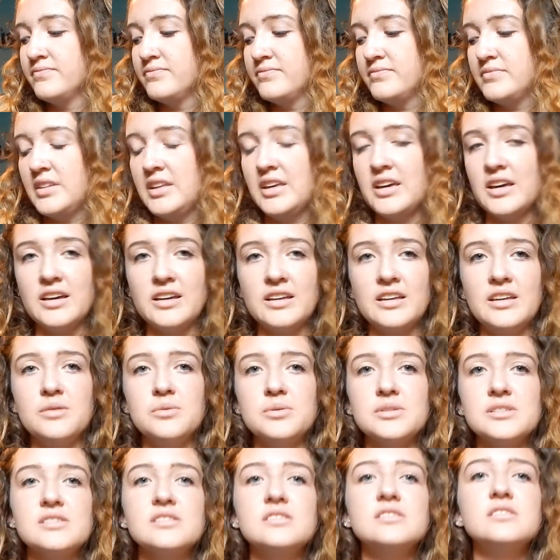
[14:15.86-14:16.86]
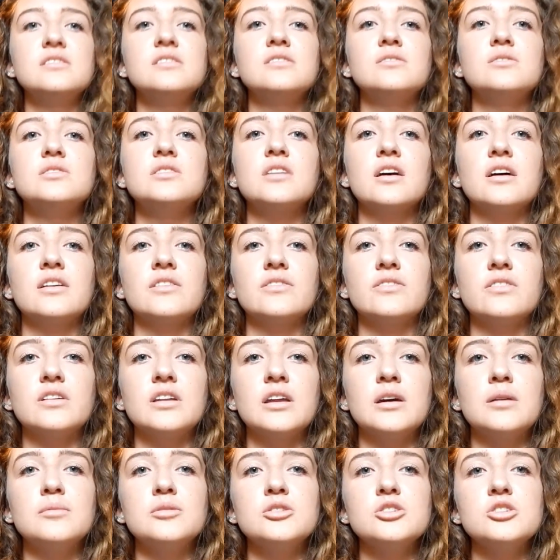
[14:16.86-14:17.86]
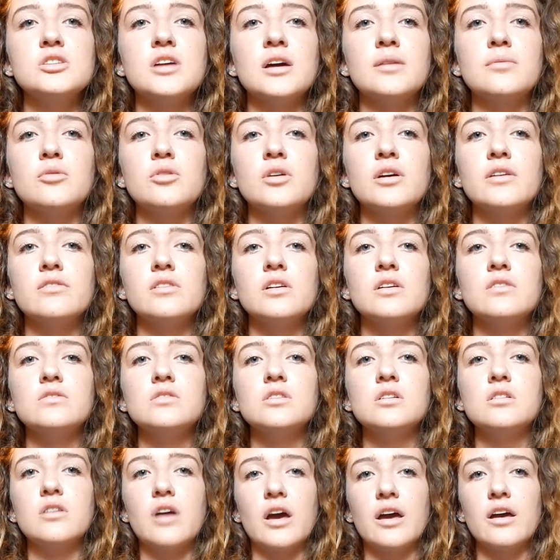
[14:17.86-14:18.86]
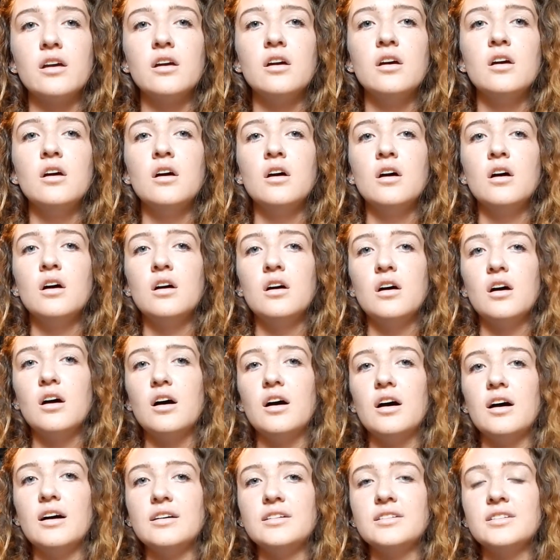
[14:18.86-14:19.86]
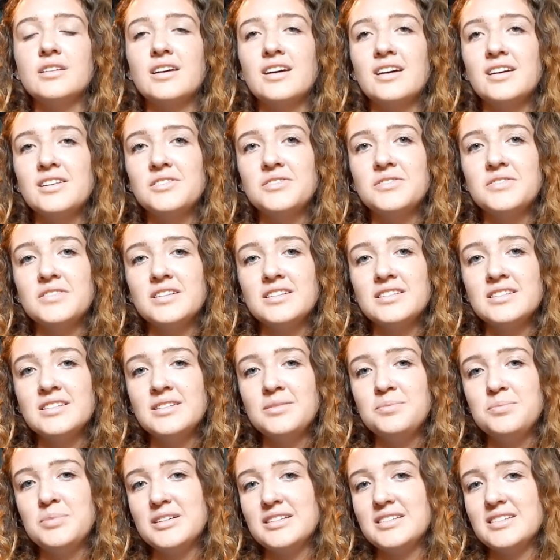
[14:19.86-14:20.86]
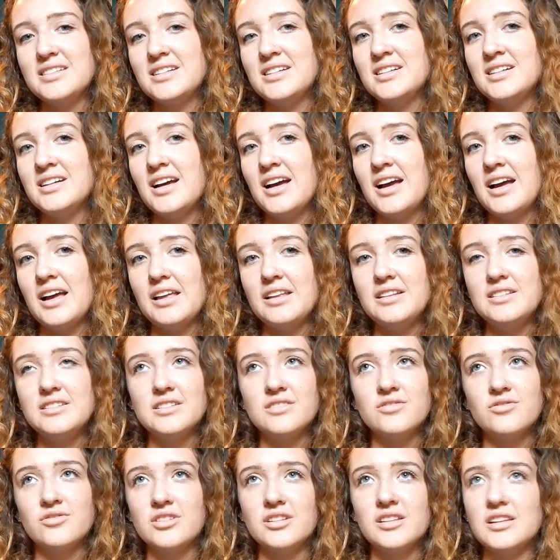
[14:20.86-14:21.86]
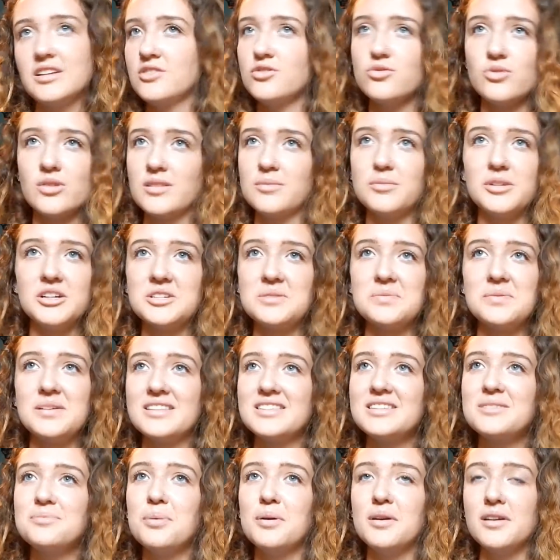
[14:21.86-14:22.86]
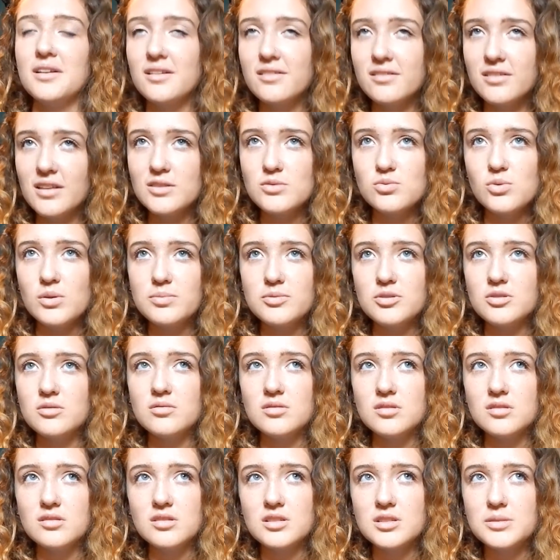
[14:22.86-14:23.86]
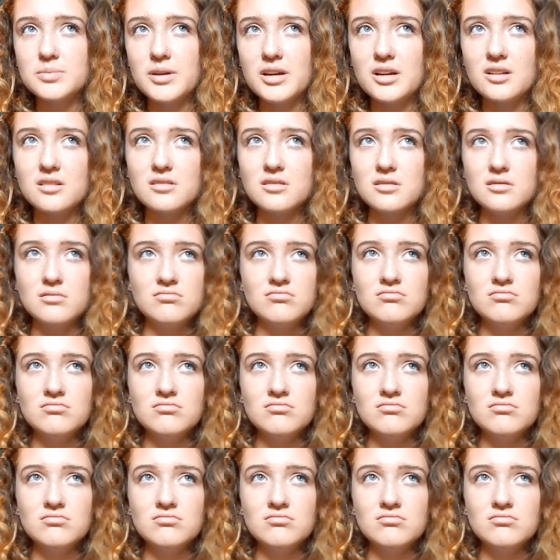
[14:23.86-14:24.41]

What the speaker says: Yeah, it was kind of fun. How much time do I have left? Okay. Kind of fun, but I didn't really enjoy the mosh pits, but that's Warped Tour. What do you expect?